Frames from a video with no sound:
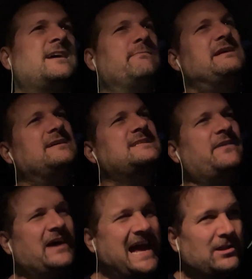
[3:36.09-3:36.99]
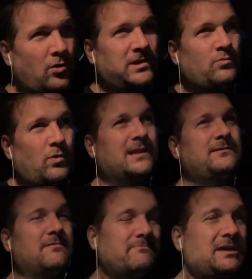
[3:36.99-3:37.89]
because if I had only
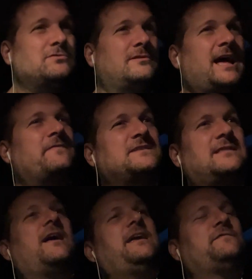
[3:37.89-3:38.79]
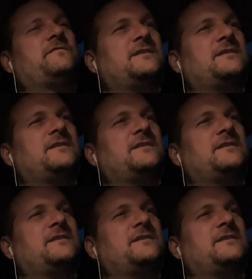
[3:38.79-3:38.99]
one meal left in life,